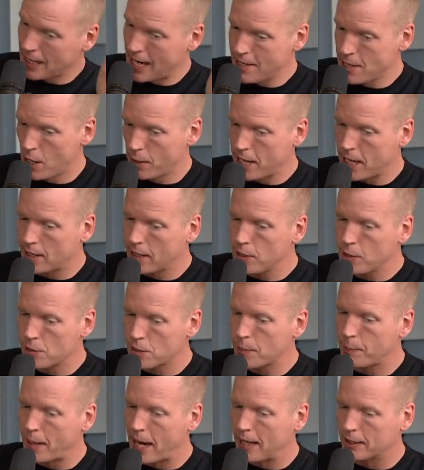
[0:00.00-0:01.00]
I know they can use
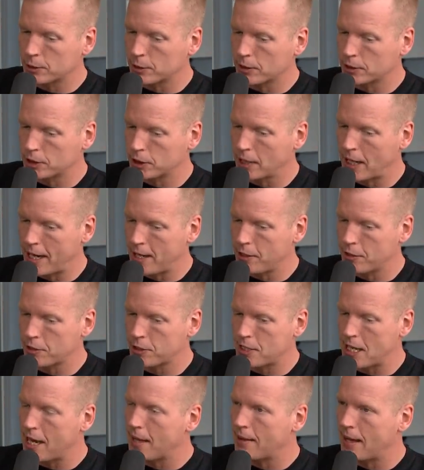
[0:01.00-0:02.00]
a pass rusher. I
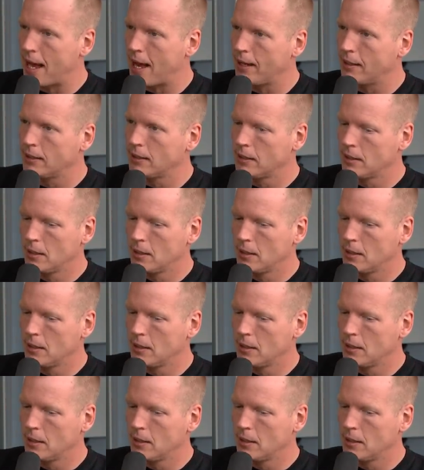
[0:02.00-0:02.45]
understand that,